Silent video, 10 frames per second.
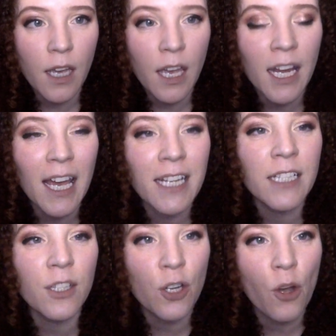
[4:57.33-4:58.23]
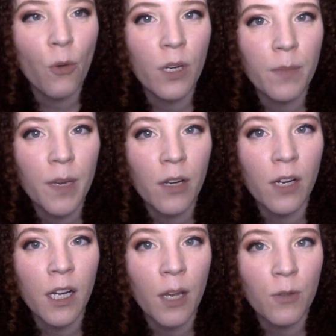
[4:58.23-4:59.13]
And I didn't know any better,
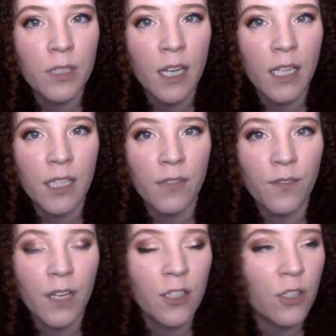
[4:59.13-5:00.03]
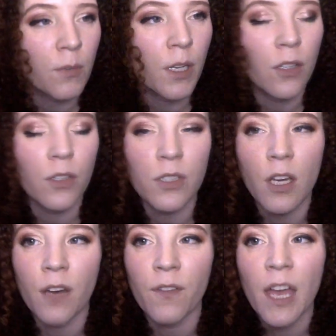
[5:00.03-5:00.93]
and I was naive, and I took my clothes
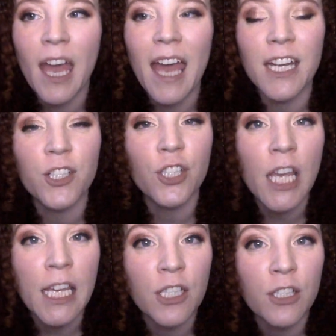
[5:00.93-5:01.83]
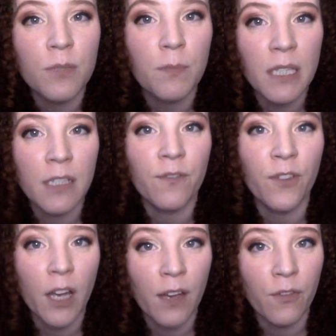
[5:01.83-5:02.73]
off, and it changed me
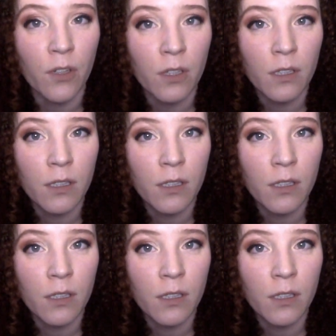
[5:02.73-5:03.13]
forever.